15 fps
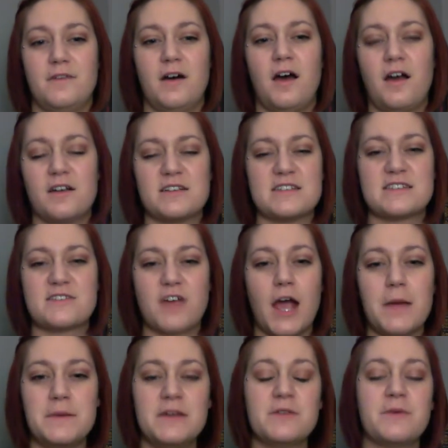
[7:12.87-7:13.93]
are
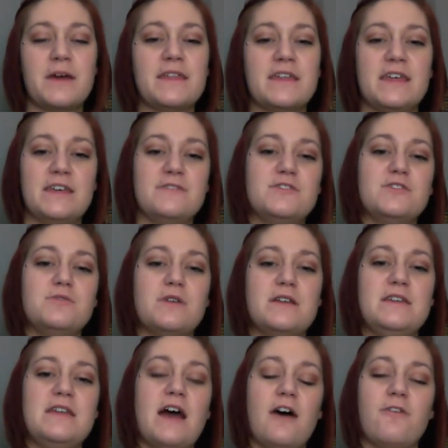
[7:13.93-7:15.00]
described in a way that gives you
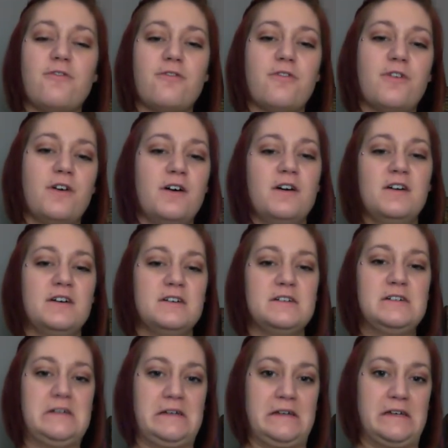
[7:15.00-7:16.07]
enough
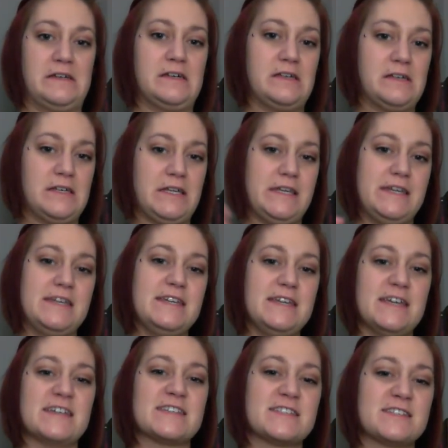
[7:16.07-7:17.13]

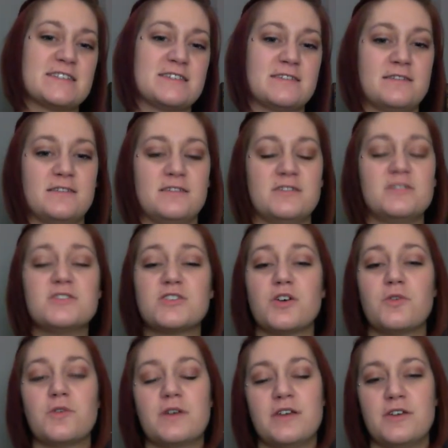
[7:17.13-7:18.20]
ness
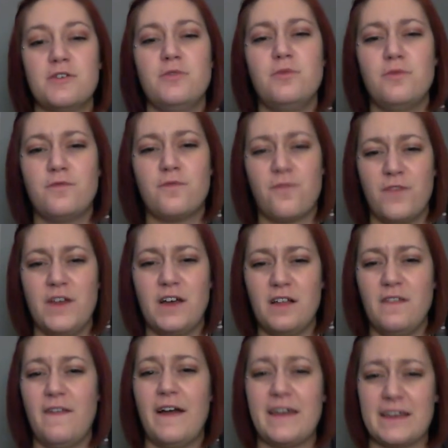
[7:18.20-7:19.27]
so you feel
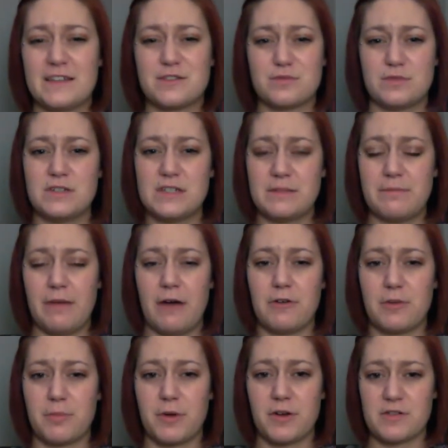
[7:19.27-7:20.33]
like it's written about
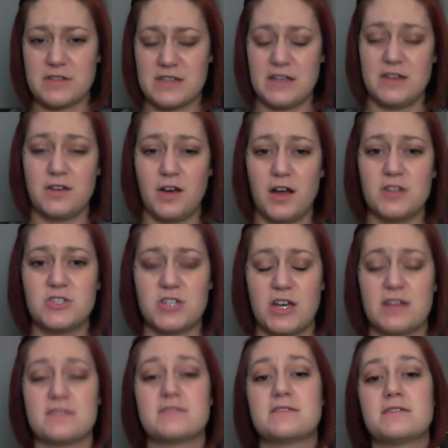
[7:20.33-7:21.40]
a person, not
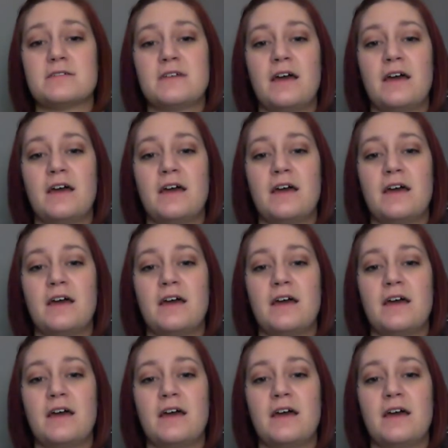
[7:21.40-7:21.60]
just